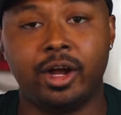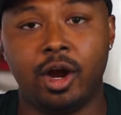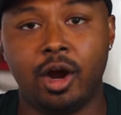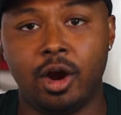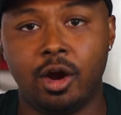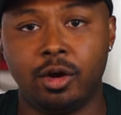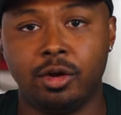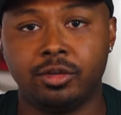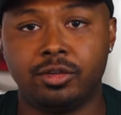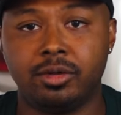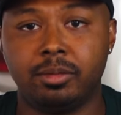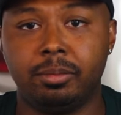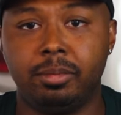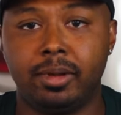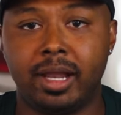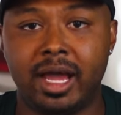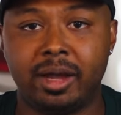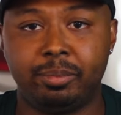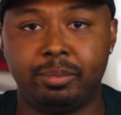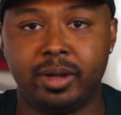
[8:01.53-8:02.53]
of earth,
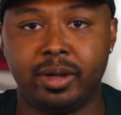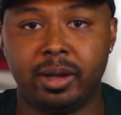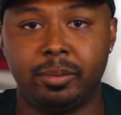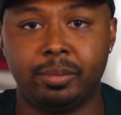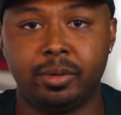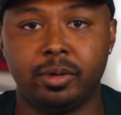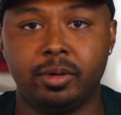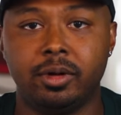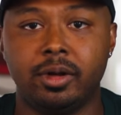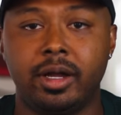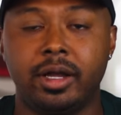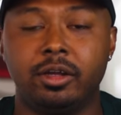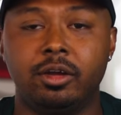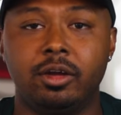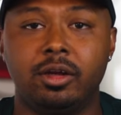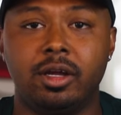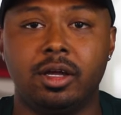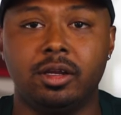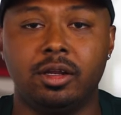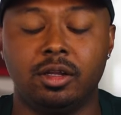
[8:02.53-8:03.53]
black pepper, and you're
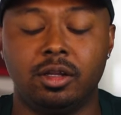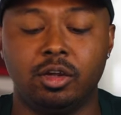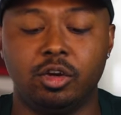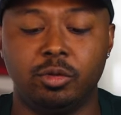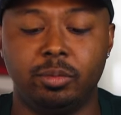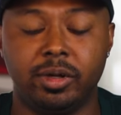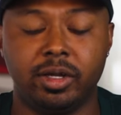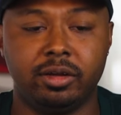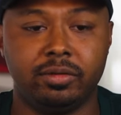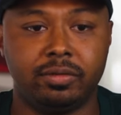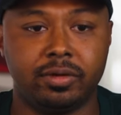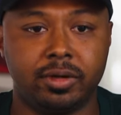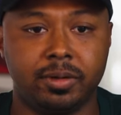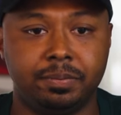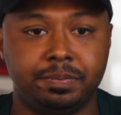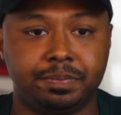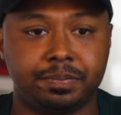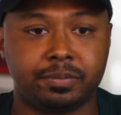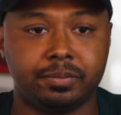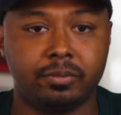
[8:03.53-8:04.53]
getting a little bit of a
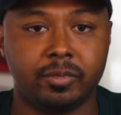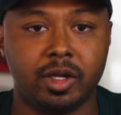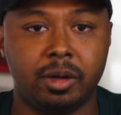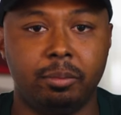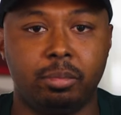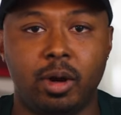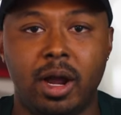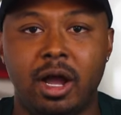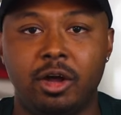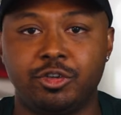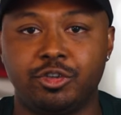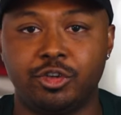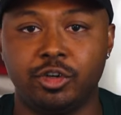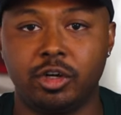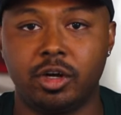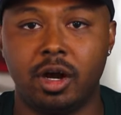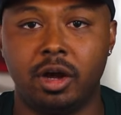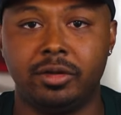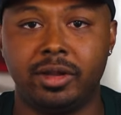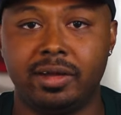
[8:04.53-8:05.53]
brown
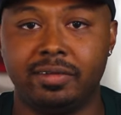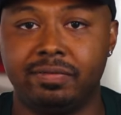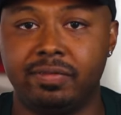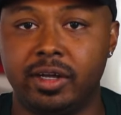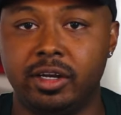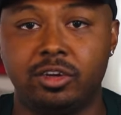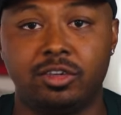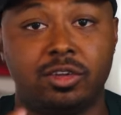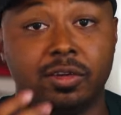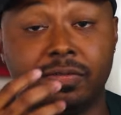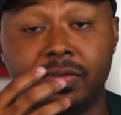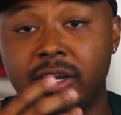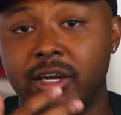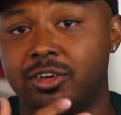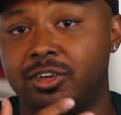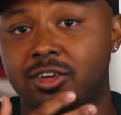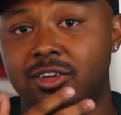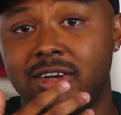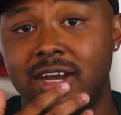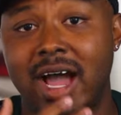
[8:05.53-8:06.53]
sugar on that finish. The
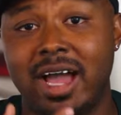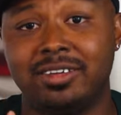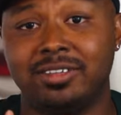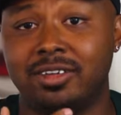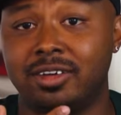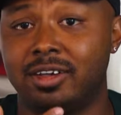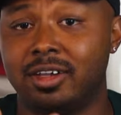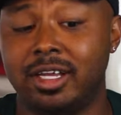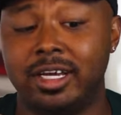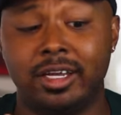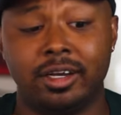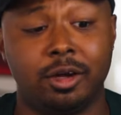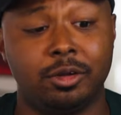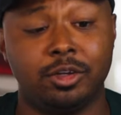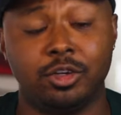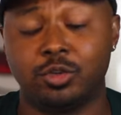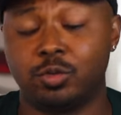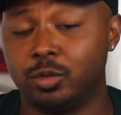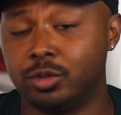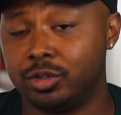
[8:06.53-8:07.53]
finish is nice and clean on
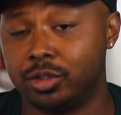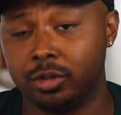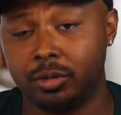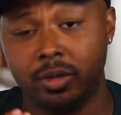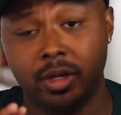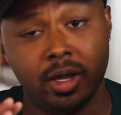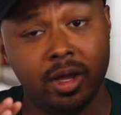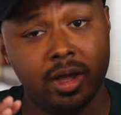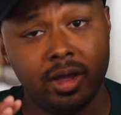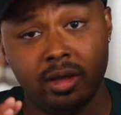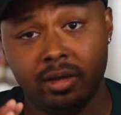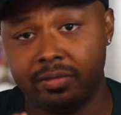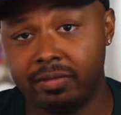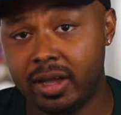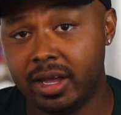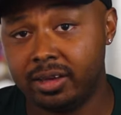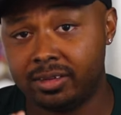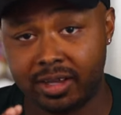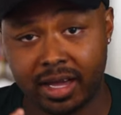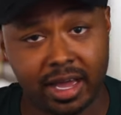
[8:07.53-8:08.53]
this one too.
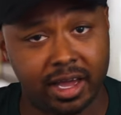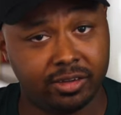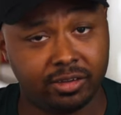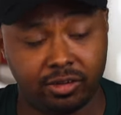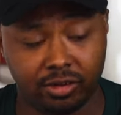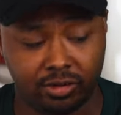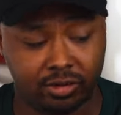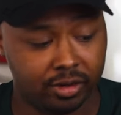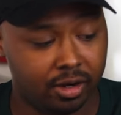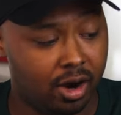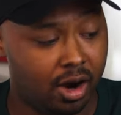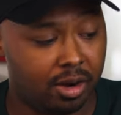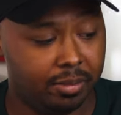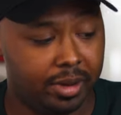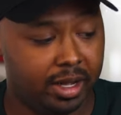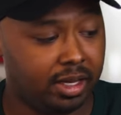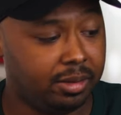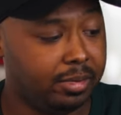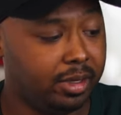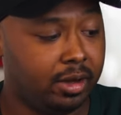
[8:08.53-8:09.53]
Fantastic cigar,
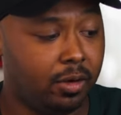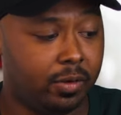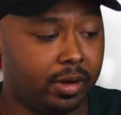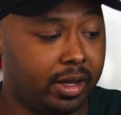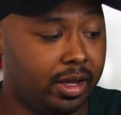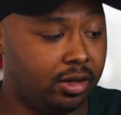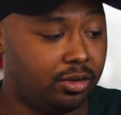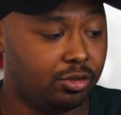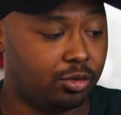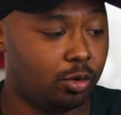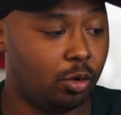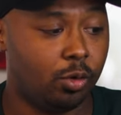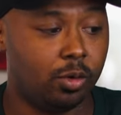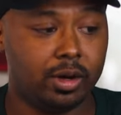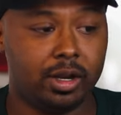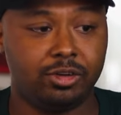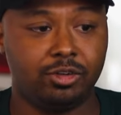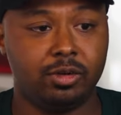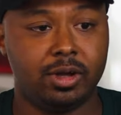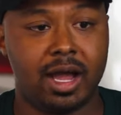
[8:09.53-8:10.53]
man. Let me go ahead and score
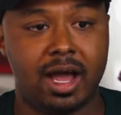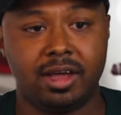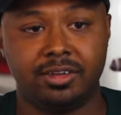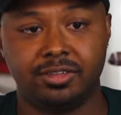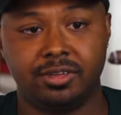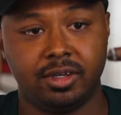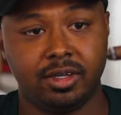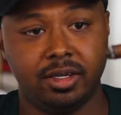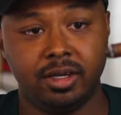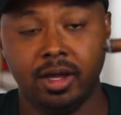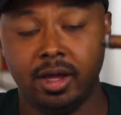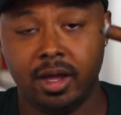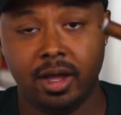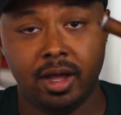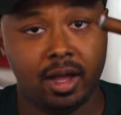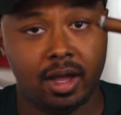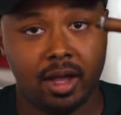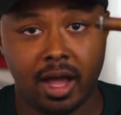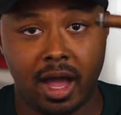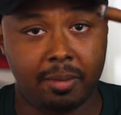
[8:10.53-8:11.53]
it. As you guys see,
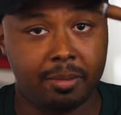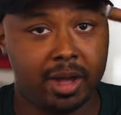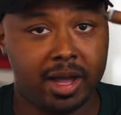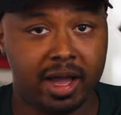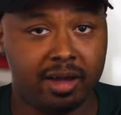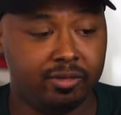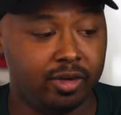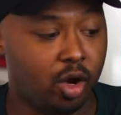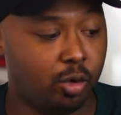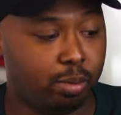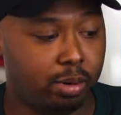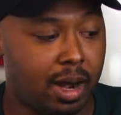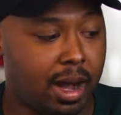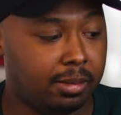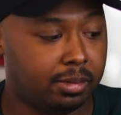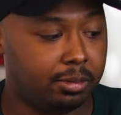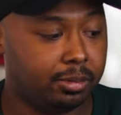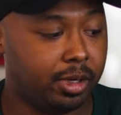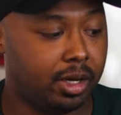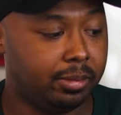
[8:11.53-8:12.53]
I'm gonna have no
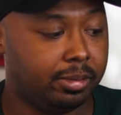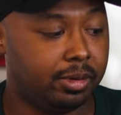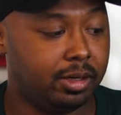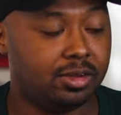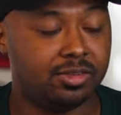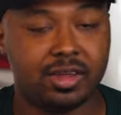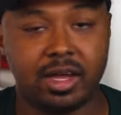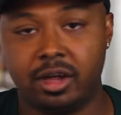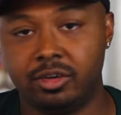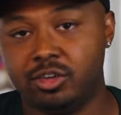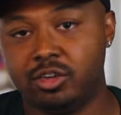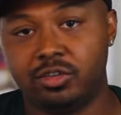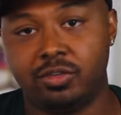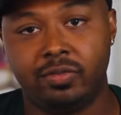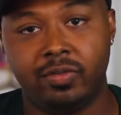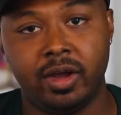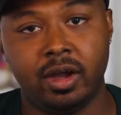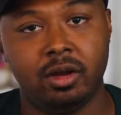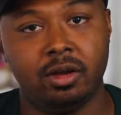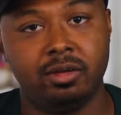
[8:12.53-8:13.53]
problem nubbing this out. Just
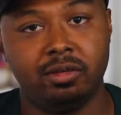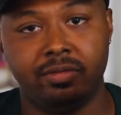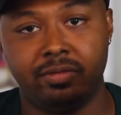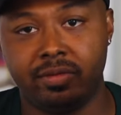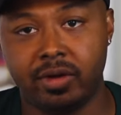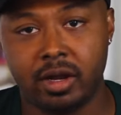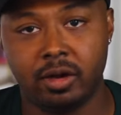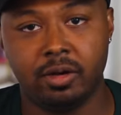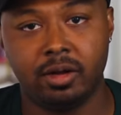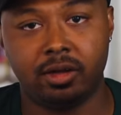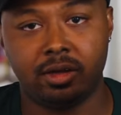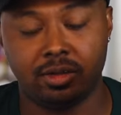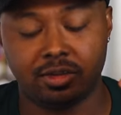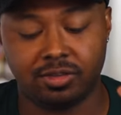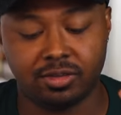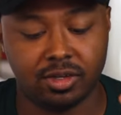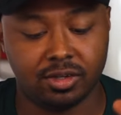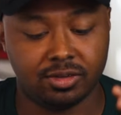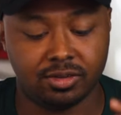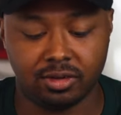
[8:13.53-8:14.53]
very, very
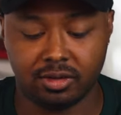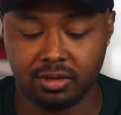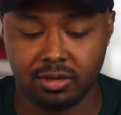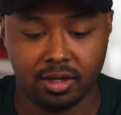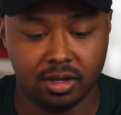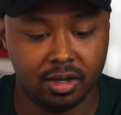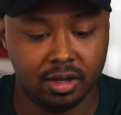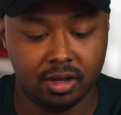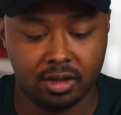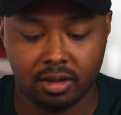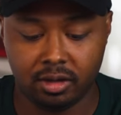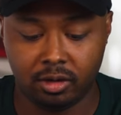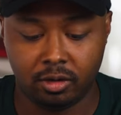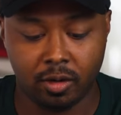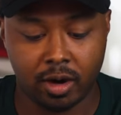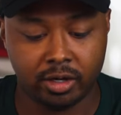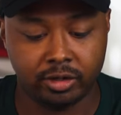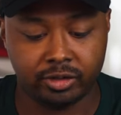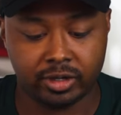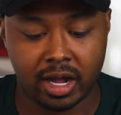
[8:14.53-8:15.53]
consistent.
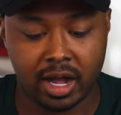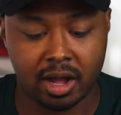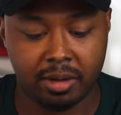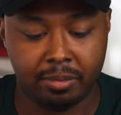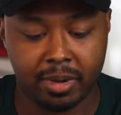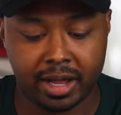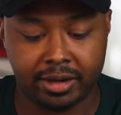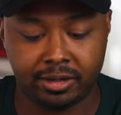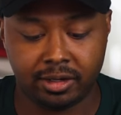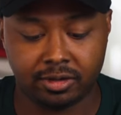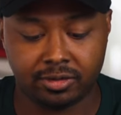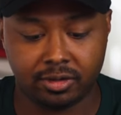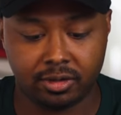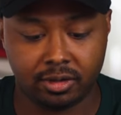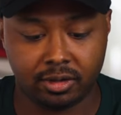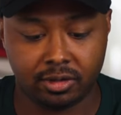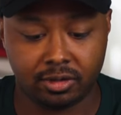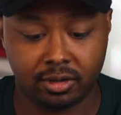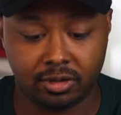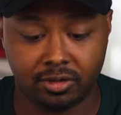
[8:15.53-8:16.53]
Great job by
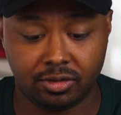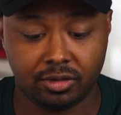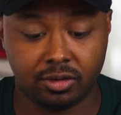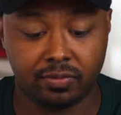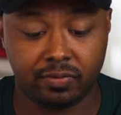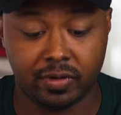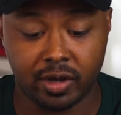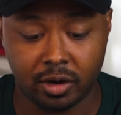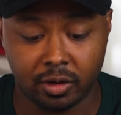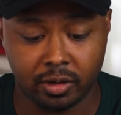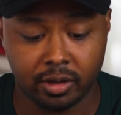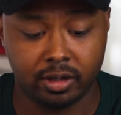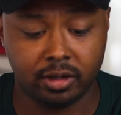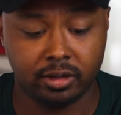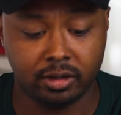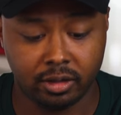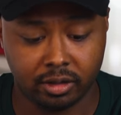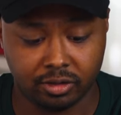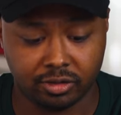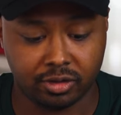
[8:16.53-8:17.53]
Dissident. This is a very
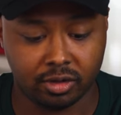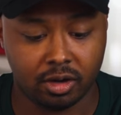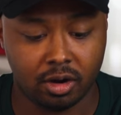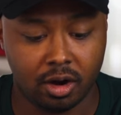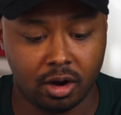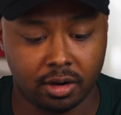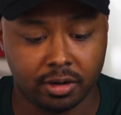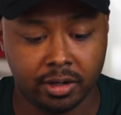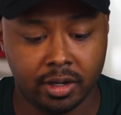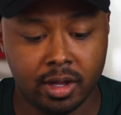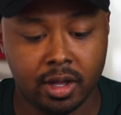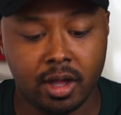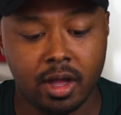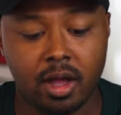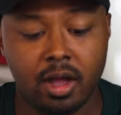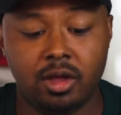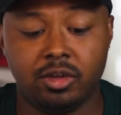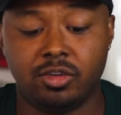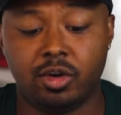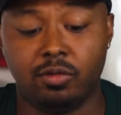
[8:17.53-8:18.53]
good cigar.
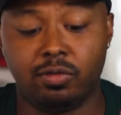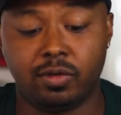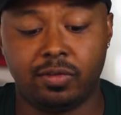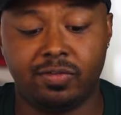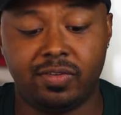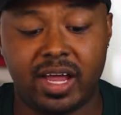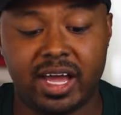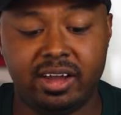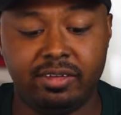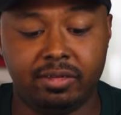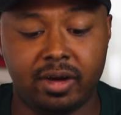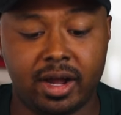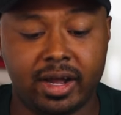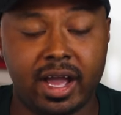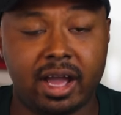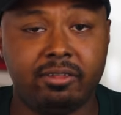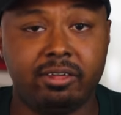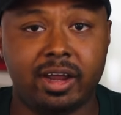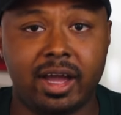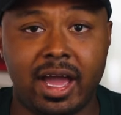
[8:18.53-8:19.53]
So for flavor, I
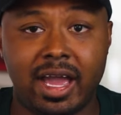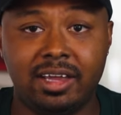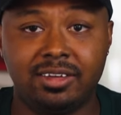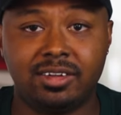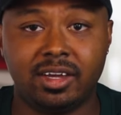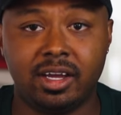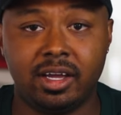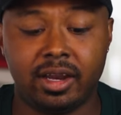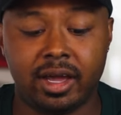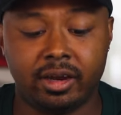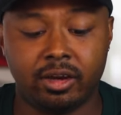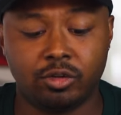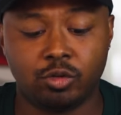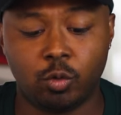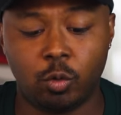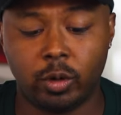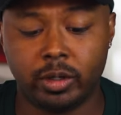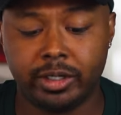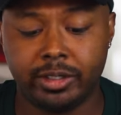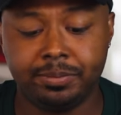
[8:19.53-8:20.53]
gave it an 18 out of
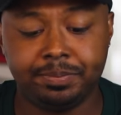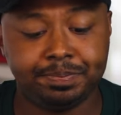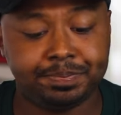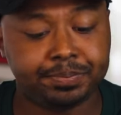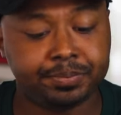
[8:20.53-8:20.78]
20.